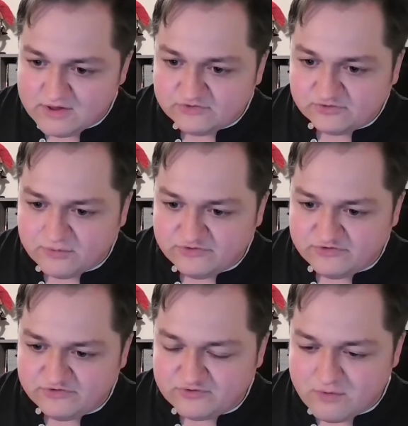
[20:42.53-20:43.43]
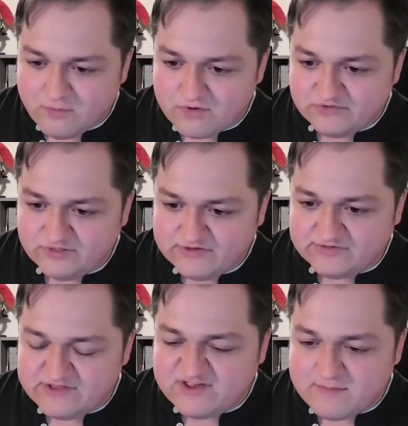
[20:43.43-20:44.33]
Star Wars isn't Star Wars unless
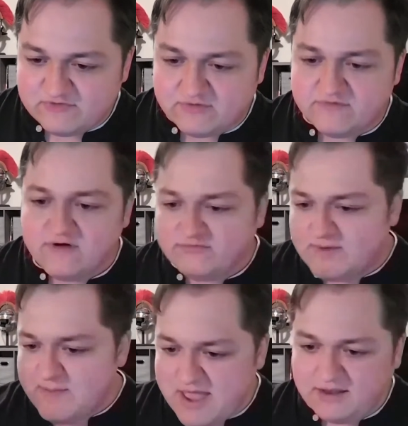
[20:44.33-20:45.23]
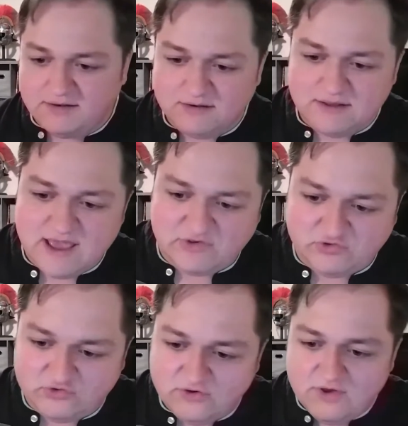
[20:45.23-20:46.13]
lightsabers are involved. My man. Yes.